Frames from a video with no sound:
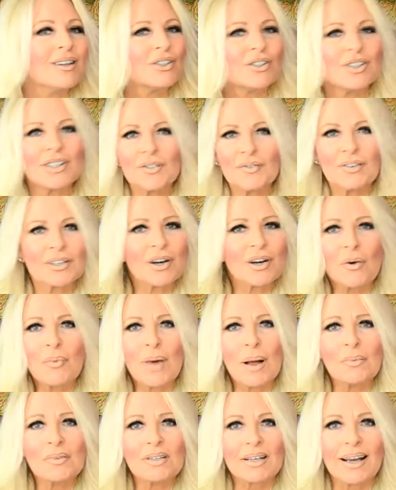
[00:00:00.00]
just visit our
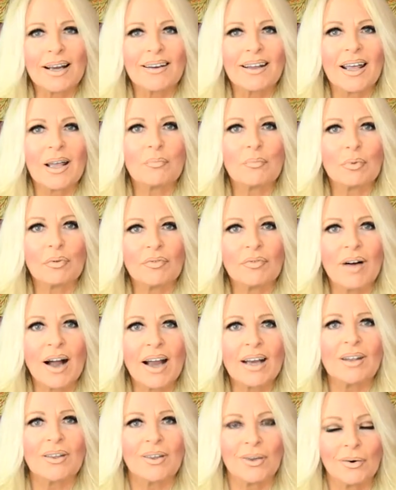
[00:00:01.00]
website and
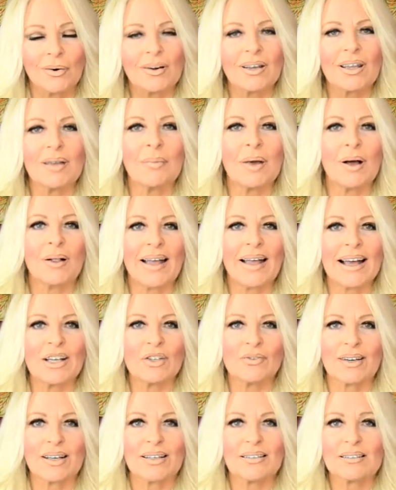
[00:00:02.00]
provide your email
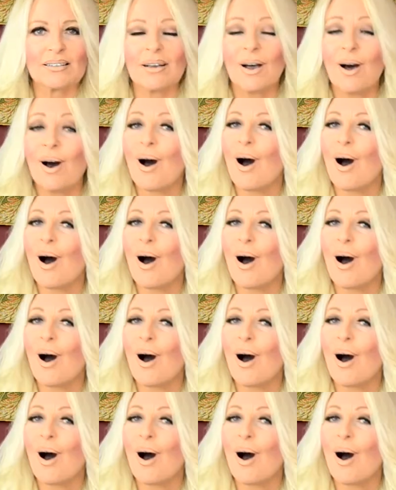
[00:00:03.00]
address.